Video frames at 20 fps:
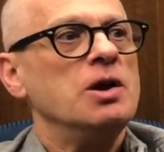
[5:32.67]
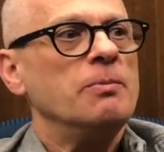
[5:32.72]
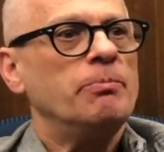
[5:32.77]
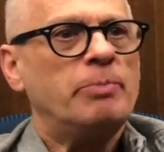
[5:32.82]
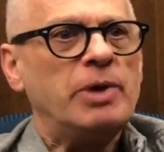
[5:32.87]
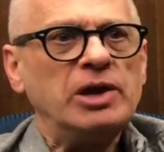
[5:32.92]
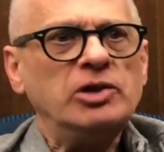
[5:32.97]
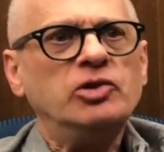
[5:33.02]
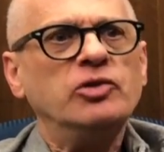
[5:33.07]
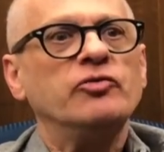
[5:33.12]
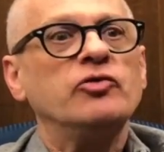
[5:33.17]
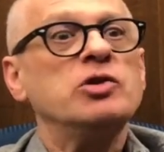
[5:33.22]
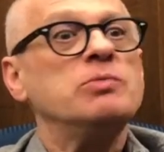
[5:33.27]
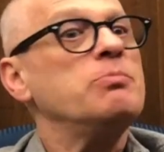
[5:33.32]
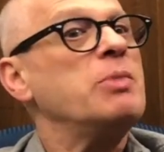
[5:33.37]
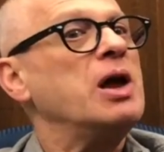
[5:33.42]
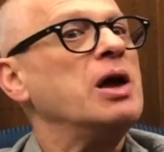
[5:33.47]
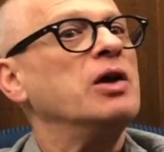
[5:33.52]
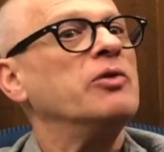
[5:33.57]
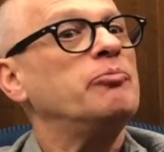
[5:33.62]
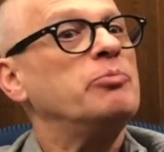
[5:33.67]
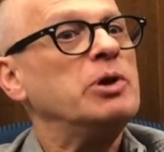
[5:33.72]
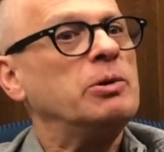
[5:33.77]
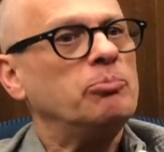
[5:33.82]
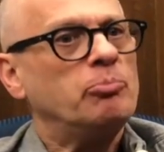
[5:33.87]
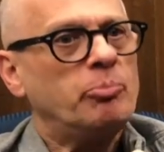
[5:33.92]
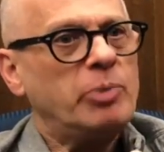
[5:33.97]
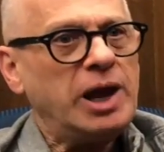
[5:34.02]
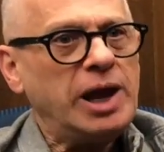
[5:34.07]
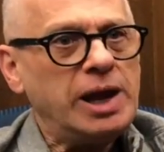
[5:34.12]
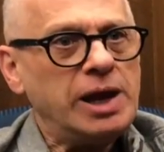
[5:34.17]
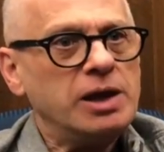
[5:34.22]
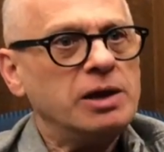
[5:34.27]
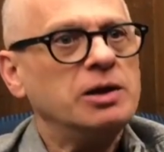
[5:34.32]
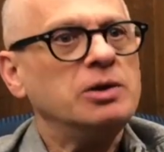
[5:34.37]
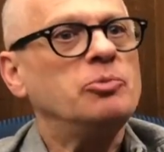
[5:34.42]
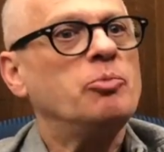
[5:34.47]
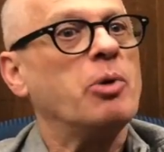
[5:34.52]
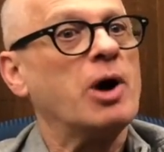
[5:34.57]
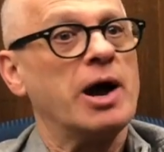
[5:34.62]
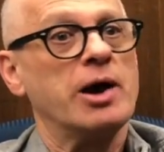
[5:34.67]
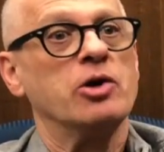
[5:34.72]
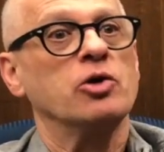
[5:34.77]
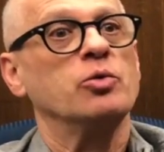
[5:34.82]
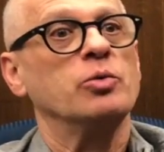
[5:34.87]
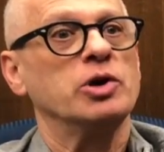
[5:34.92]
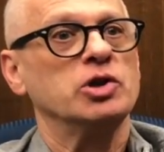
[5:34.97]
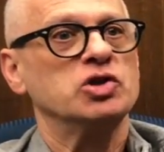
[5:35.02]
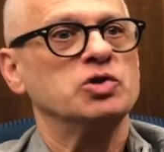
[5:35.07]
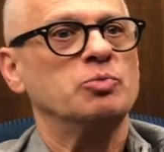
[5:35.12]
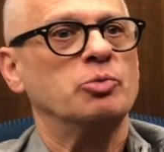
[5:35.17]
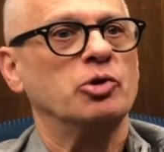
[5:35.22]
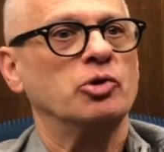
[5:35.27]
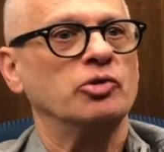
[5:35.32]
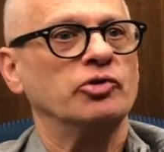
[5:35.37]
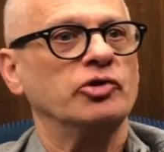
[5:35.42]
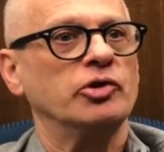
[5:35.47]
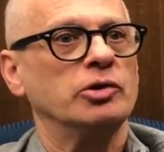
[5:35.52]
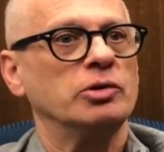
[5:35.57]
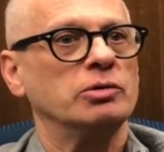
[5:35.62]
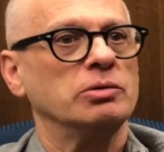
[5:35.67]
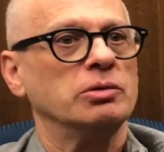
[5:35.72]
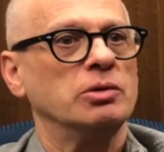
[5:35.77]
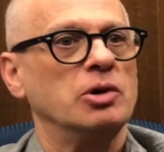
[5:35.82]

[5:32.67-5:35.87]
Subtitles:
Beethoven may have been paid by a rich person,